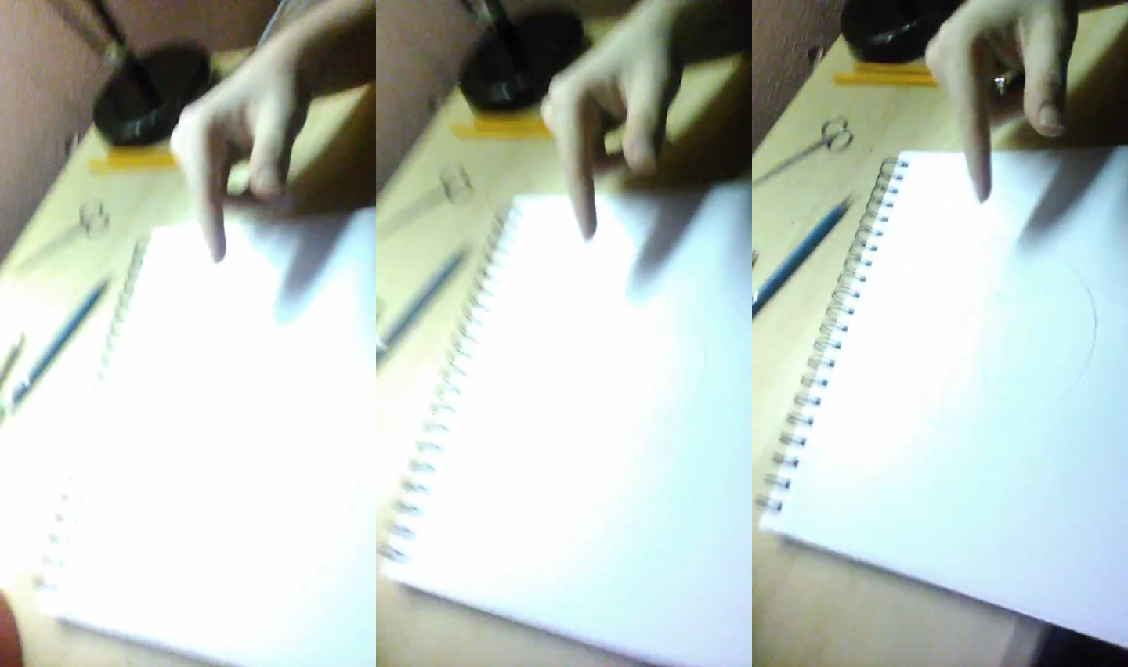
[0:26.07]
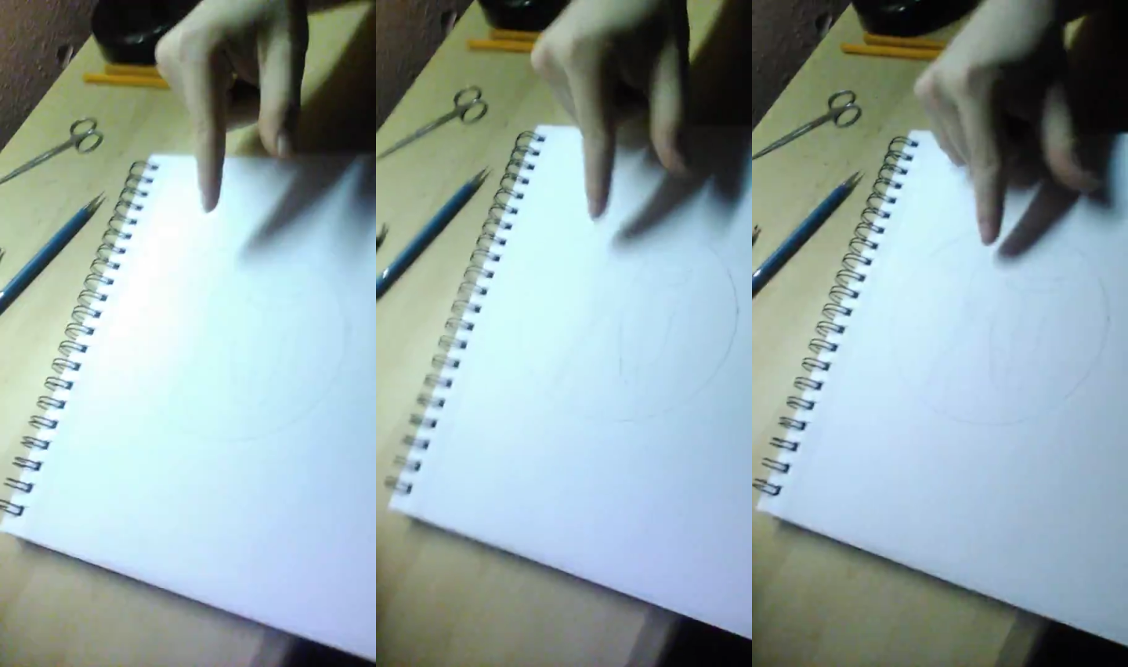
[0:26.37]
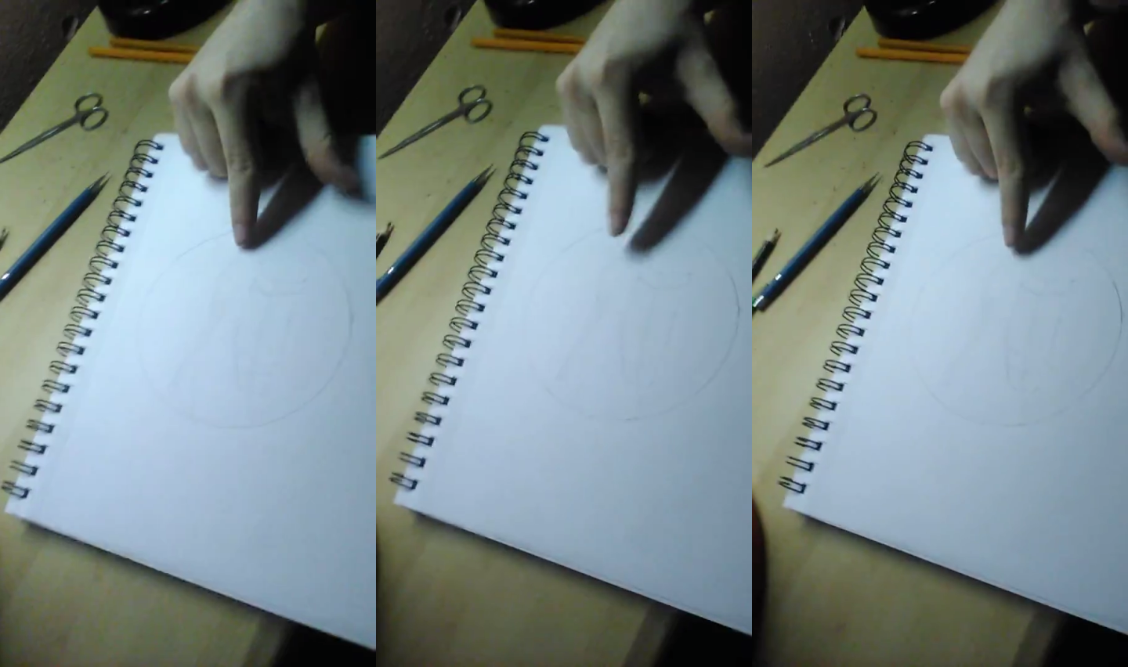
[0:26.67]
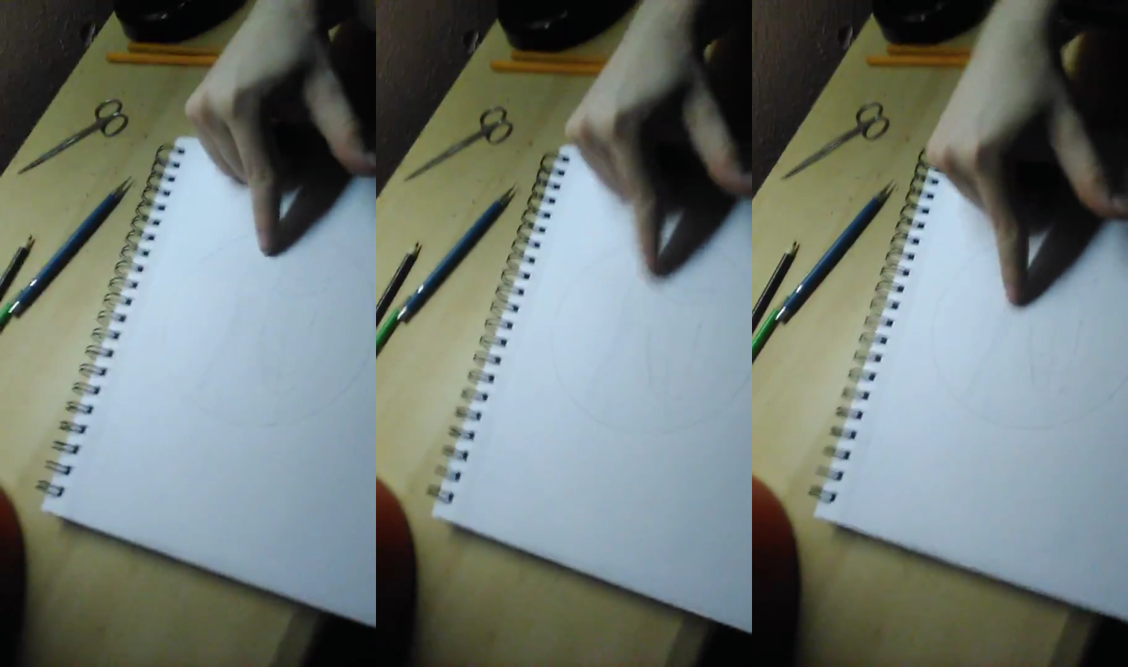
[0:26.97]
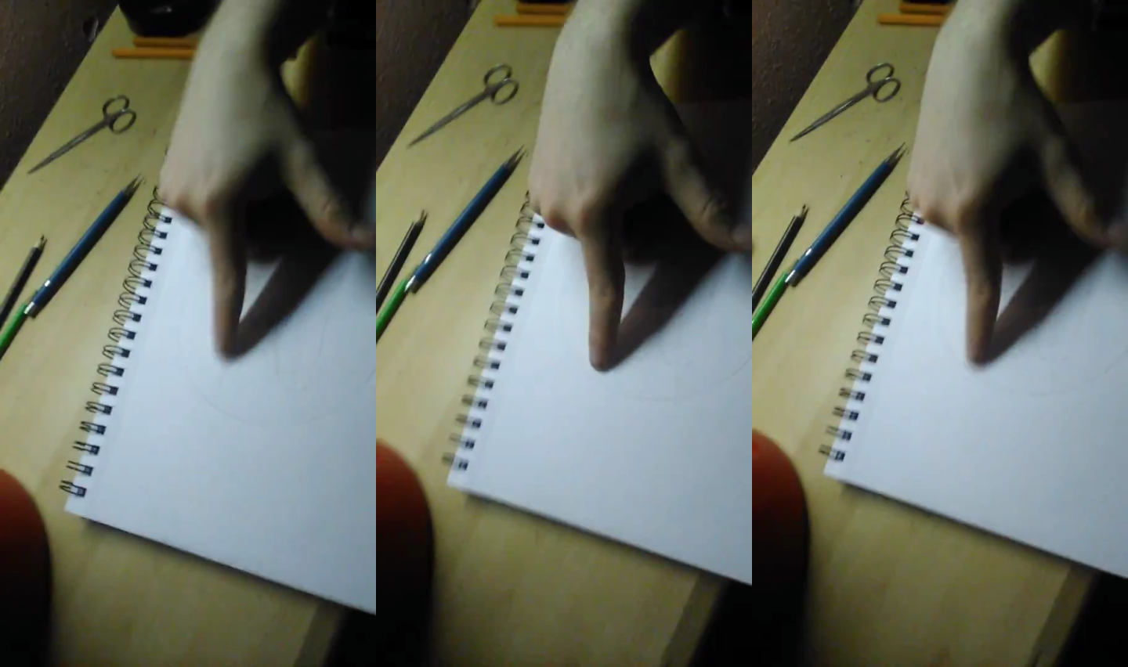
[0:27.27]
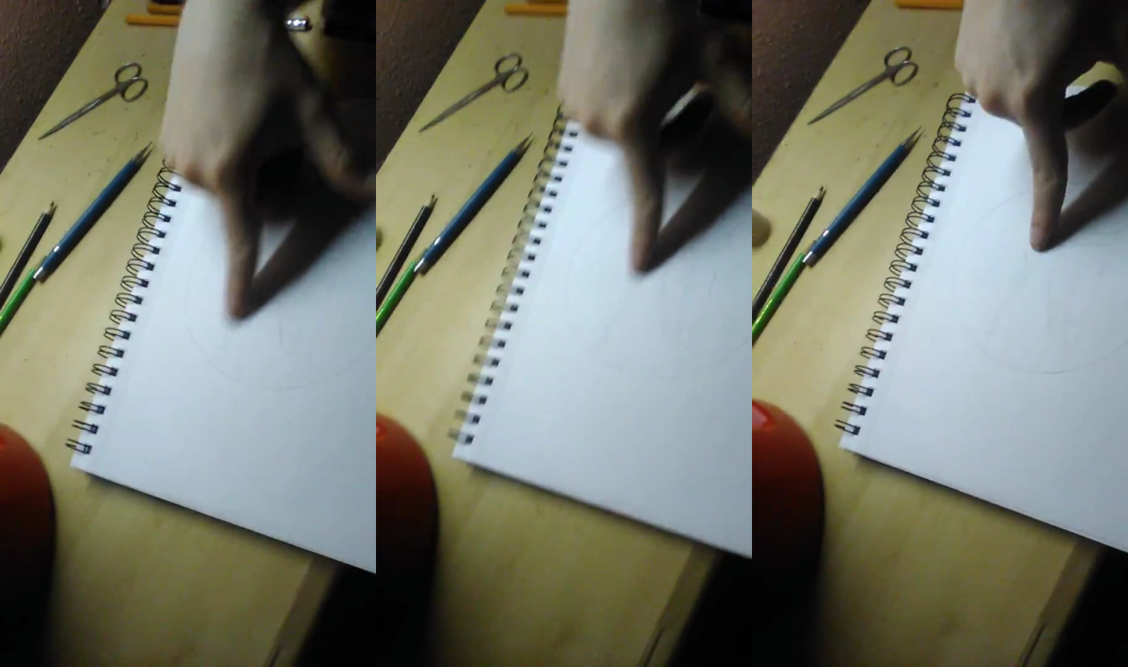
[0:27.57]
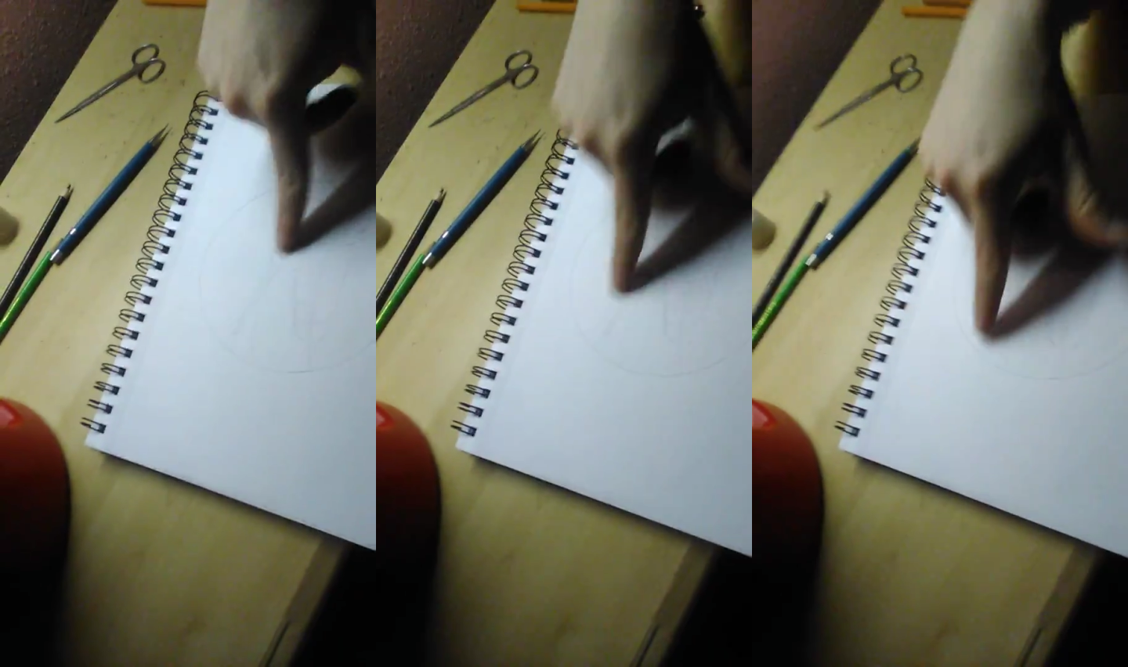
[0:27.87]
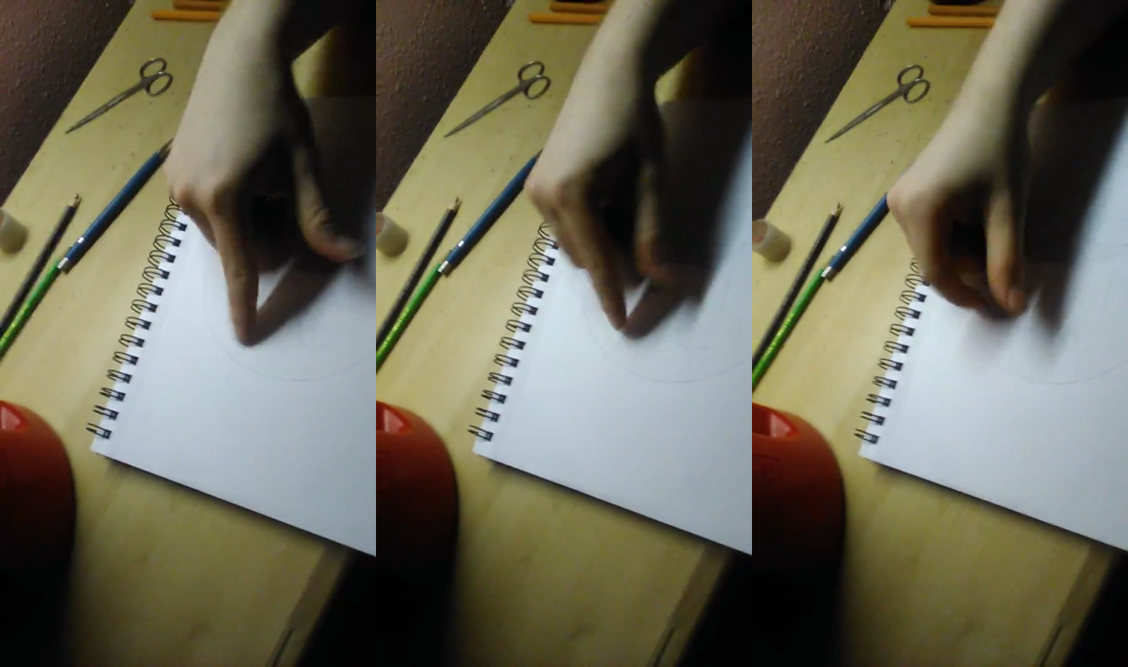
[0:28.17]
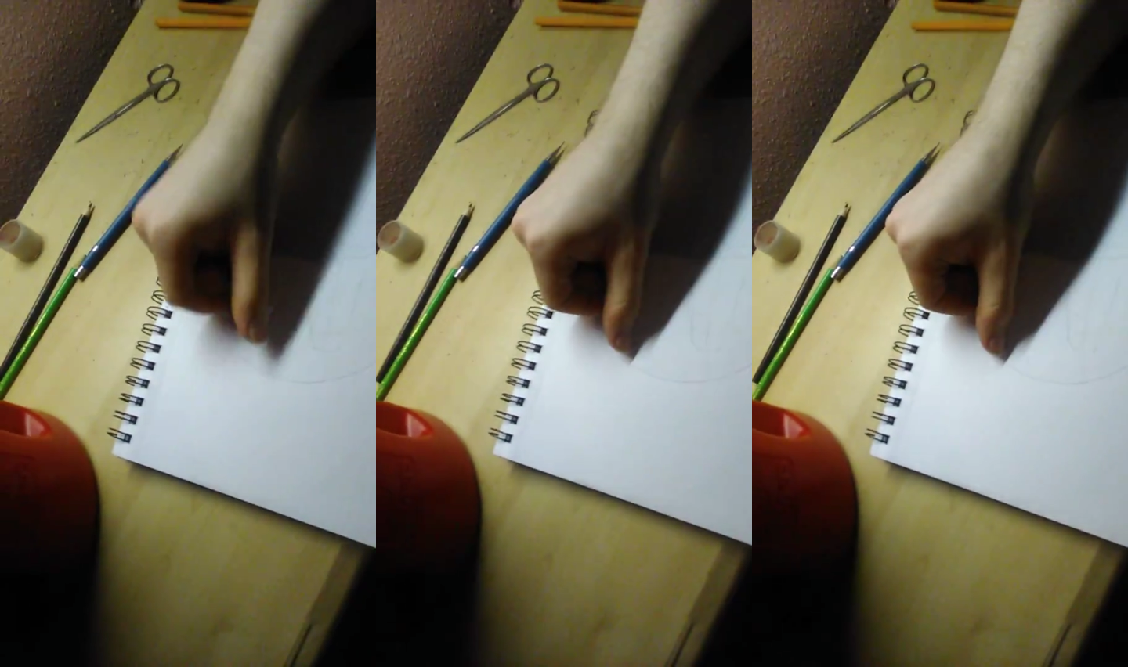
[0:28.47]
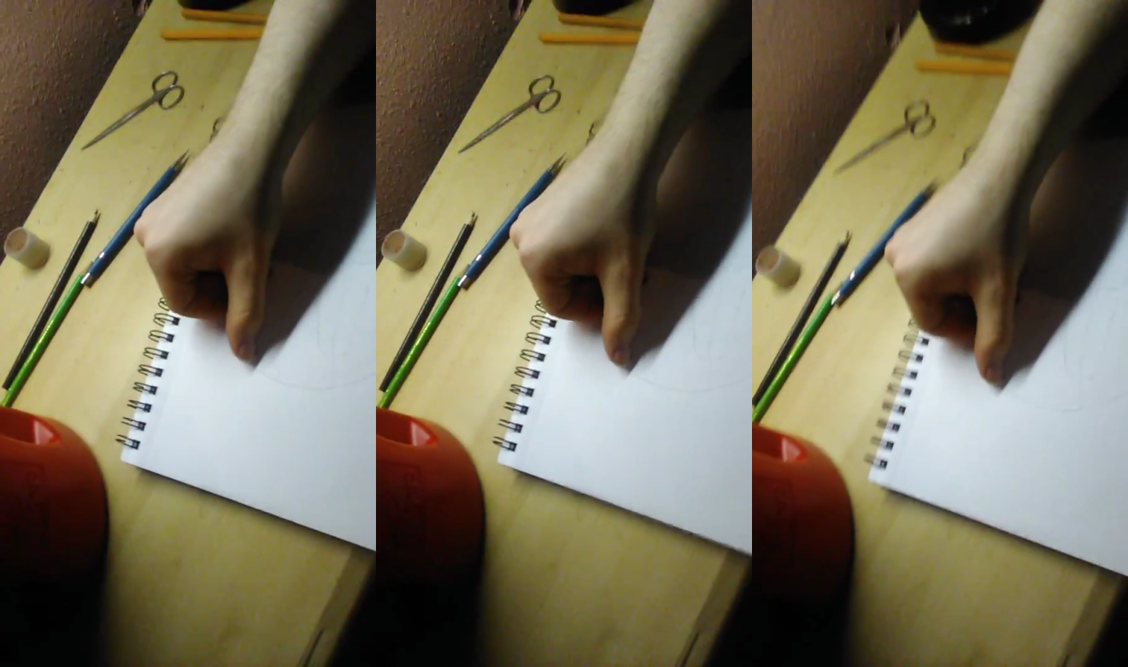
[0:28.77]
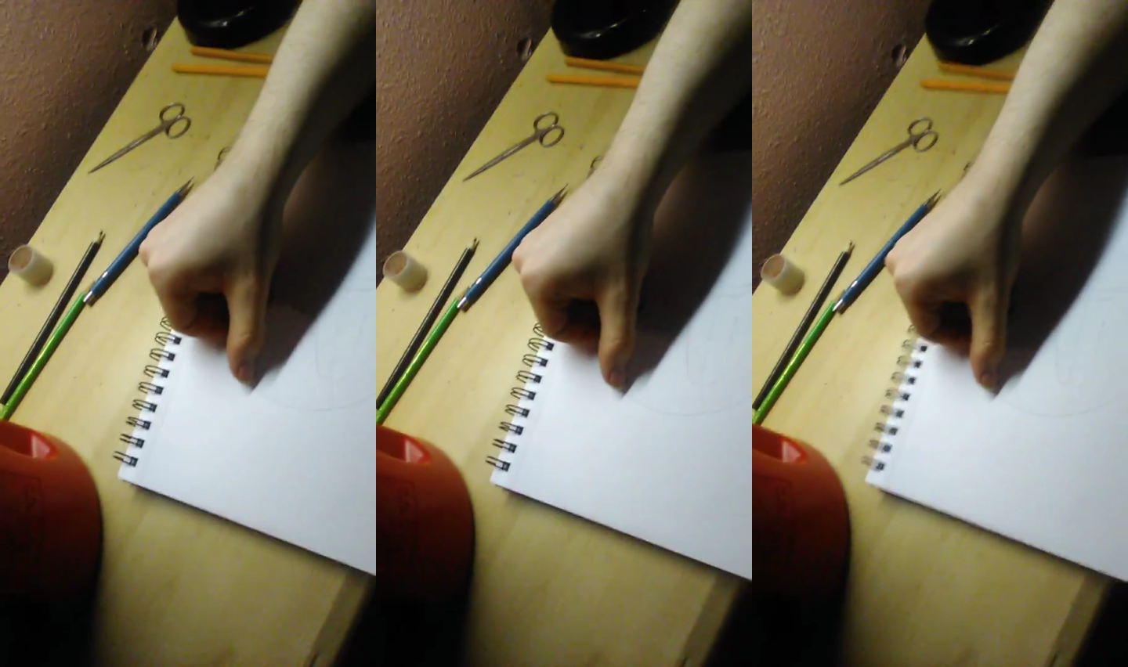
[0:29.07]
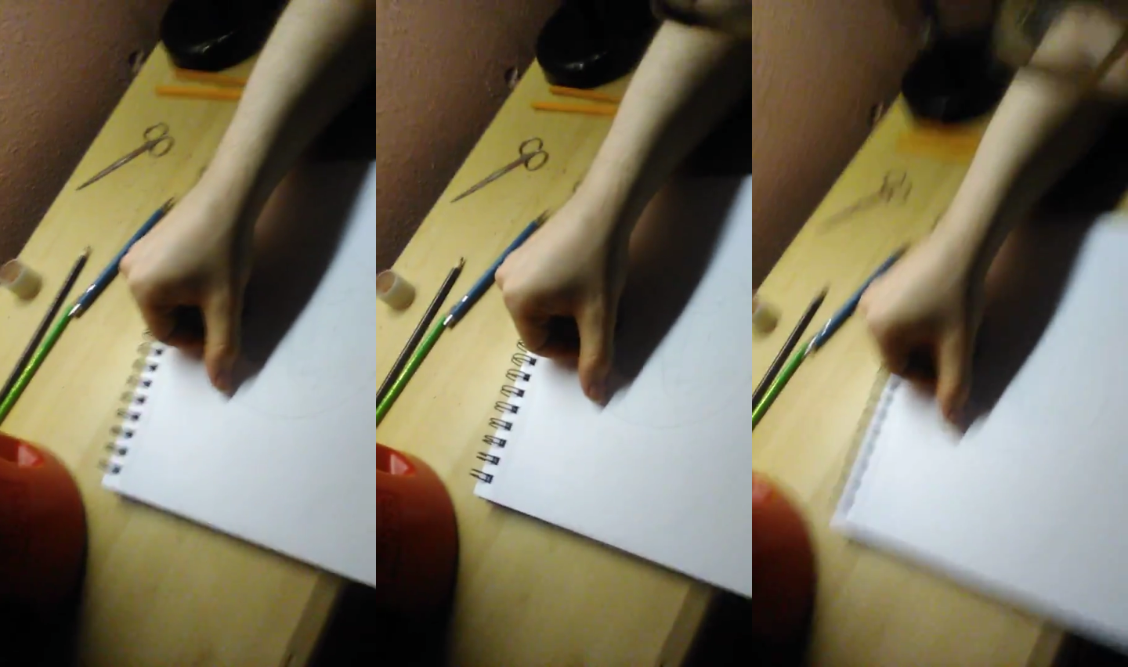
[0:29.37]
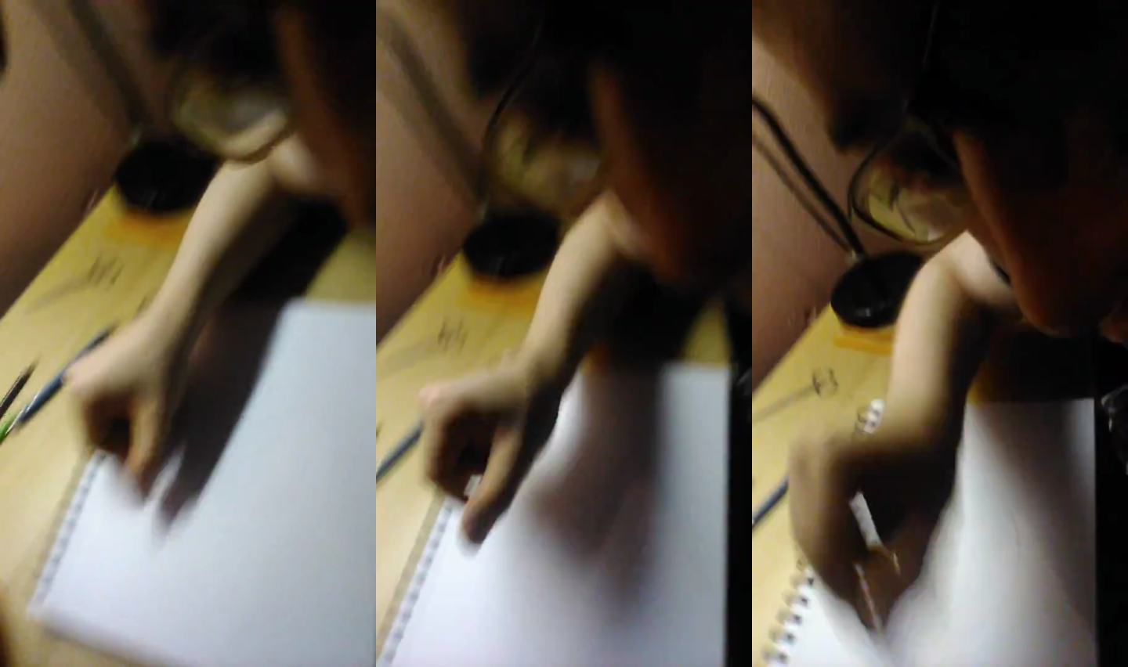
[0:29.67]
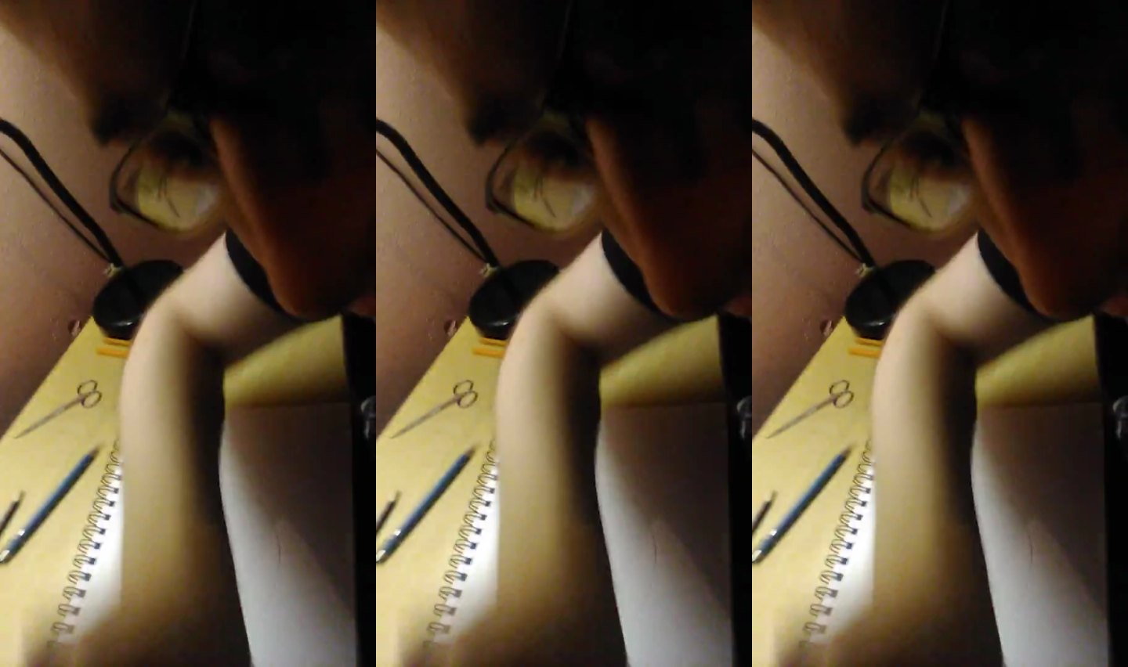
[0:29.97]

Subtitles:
Nobody's mouth can be seen.